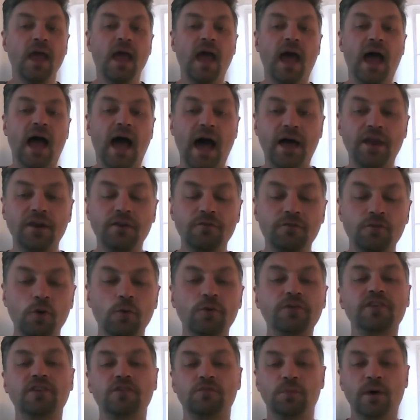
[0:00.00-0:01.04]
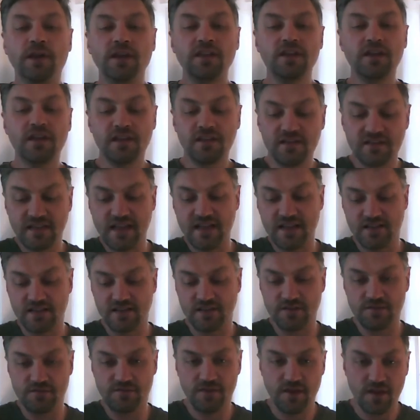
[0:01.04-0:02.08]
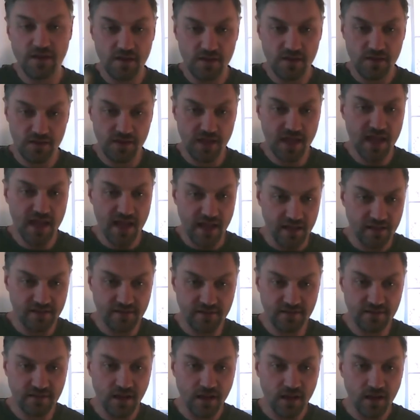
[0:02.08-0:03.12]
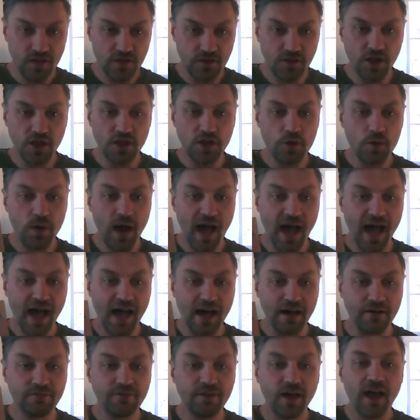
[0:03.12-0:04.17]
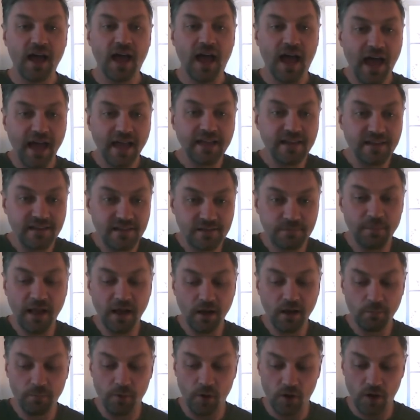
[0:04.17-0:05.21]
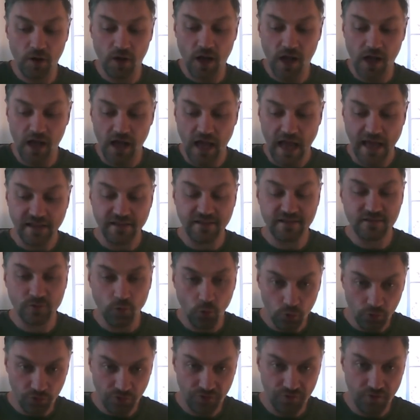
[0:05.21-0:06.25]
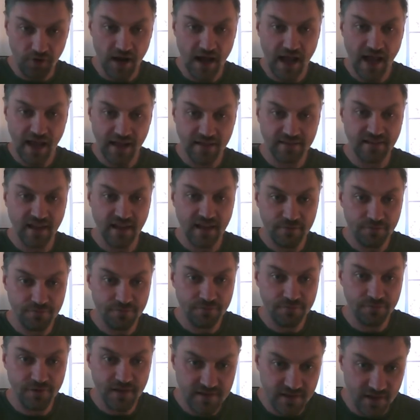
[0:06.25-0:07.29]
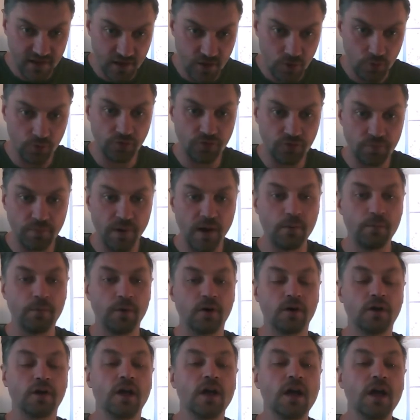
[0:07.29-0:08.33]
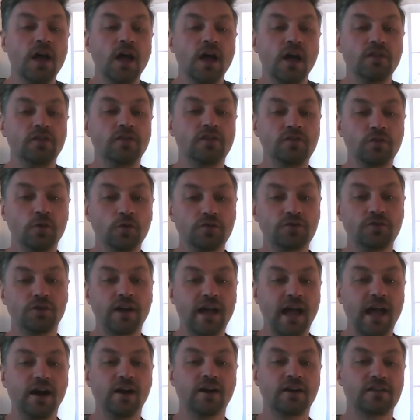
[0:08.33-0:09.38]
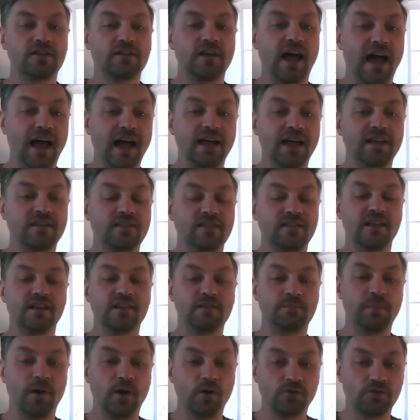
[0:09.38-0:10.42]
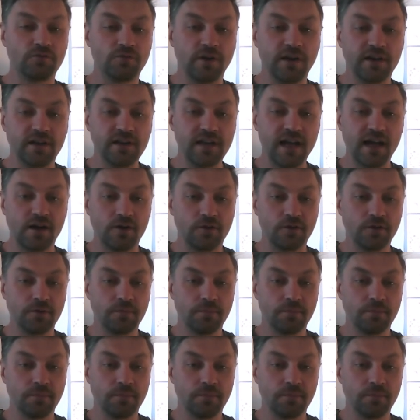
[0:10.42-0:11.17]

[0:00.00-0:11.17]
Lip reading: And of course, it's one of the conceits of this that you have a spell book. A sorcerer has a physical spell book. The sorcerer character has their spells written down.